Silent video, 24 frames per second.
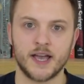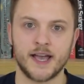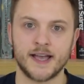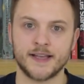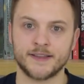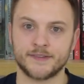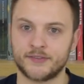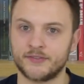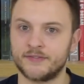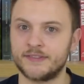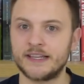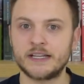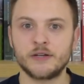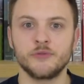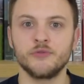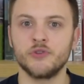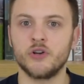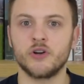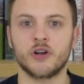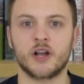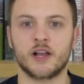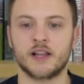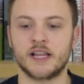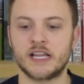It's still
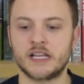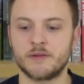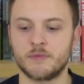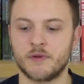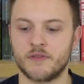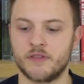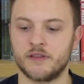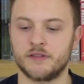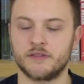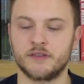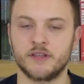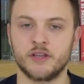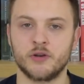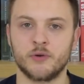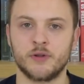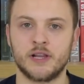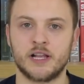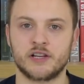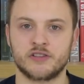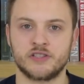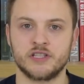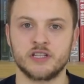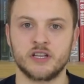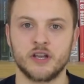not clear whether the deal will
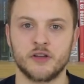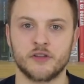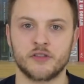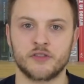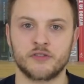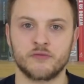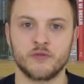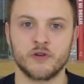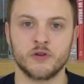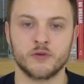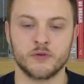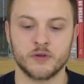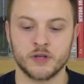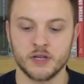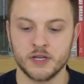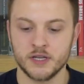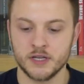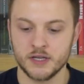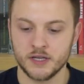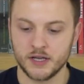actually go through.